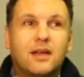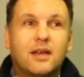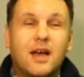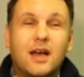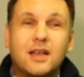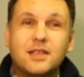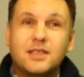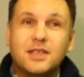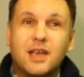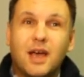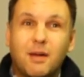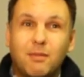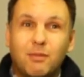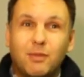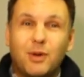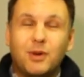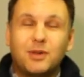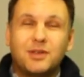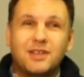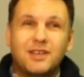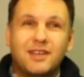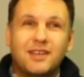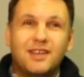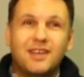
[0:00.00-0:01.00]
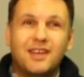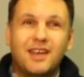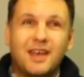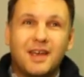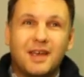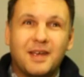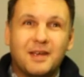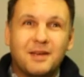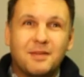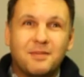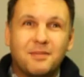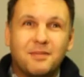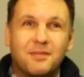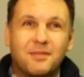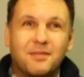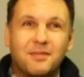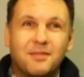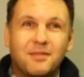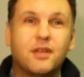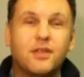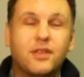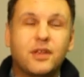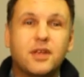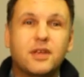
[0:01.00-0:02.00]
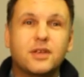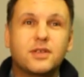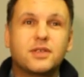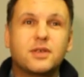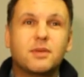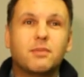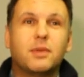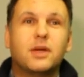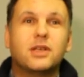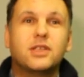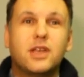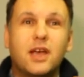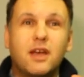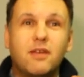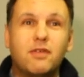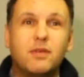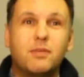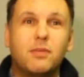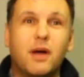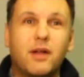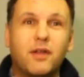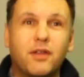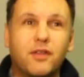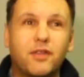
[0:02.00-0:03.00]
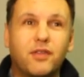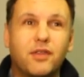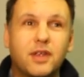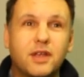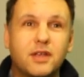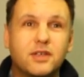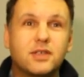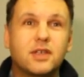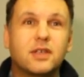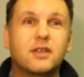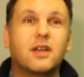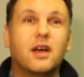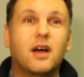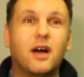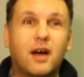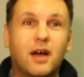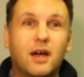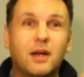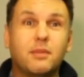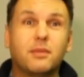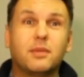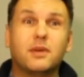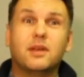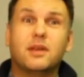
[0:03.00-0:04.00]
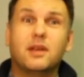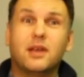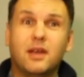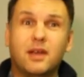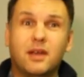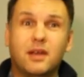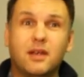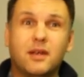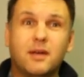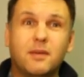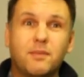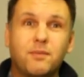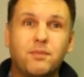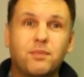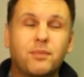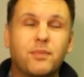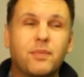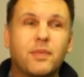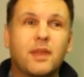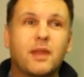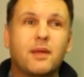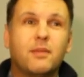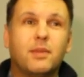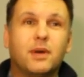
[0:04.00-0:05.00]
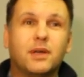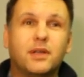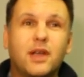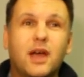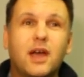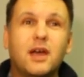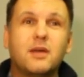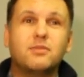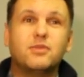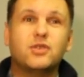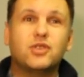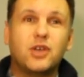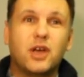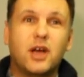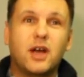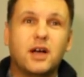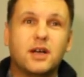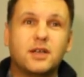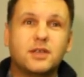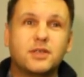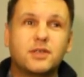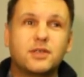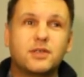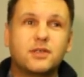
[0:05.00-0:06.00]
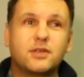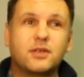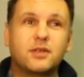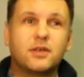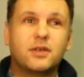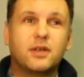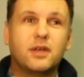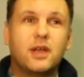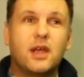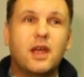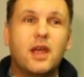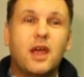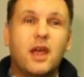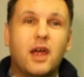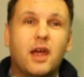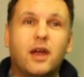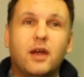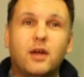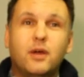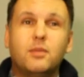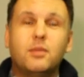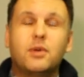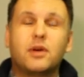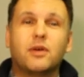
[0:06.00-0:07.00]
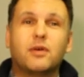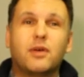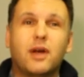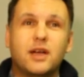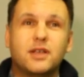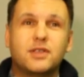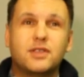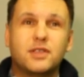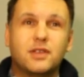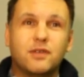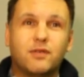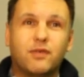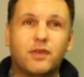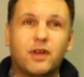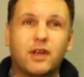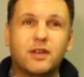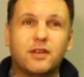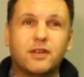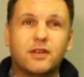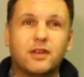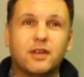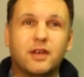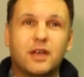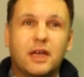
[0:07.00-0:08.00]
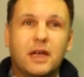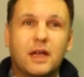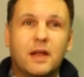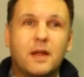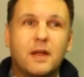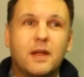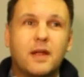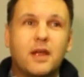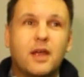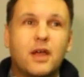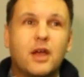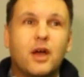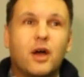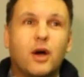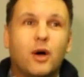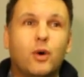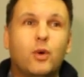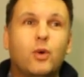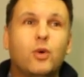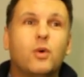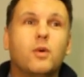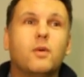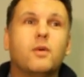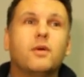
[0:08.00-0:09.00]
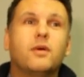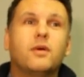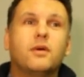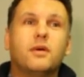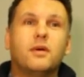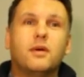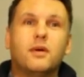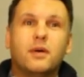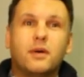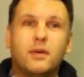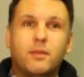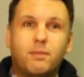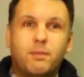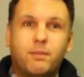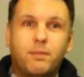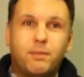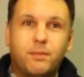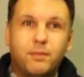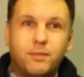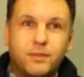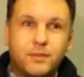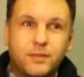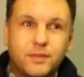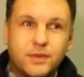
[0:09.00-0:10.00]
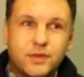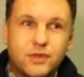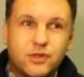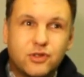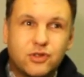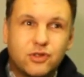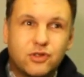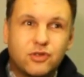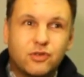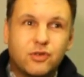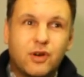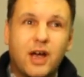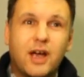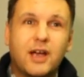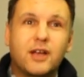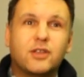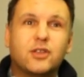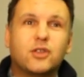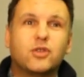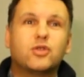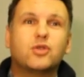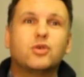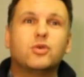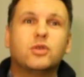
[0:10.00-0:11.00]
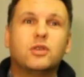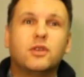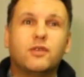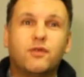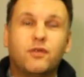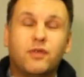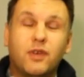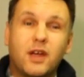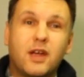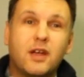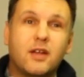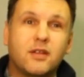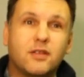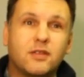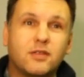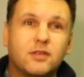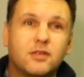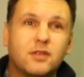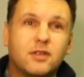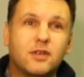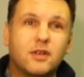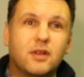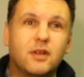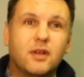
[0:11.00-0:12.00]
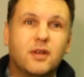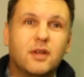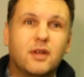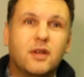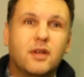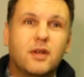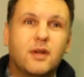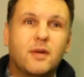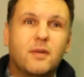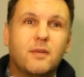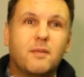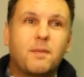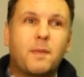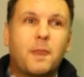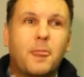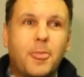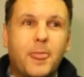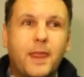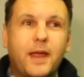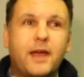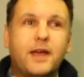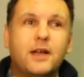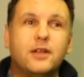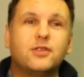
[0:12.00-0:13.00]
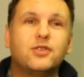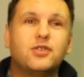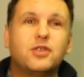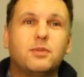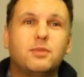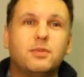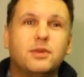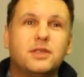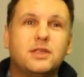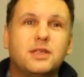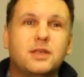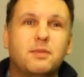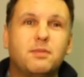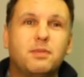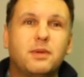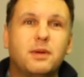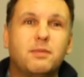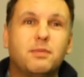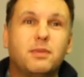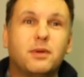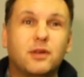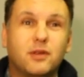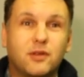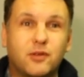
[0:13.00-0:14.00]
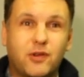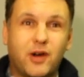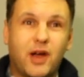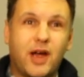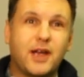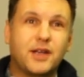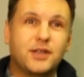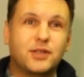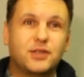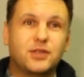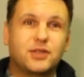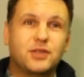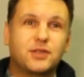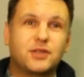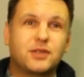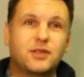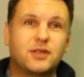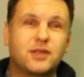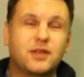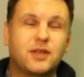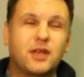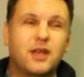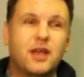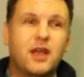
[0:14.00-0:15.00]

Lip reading: Katya, I'm not a gay, but everybody thinks that I'm gay. But I'm just a human rights defender who tried to defend LGBT people rights.